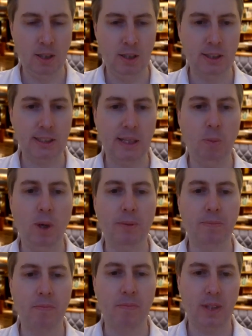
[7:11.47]
Step
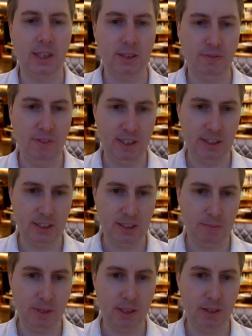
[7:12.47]
one is to find
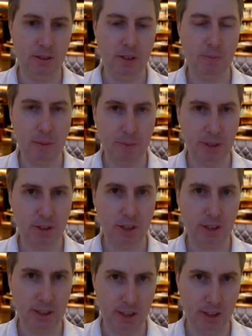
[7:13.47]
something you may be
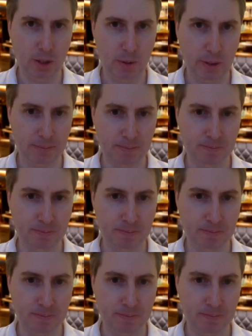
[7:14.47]
interested in doing.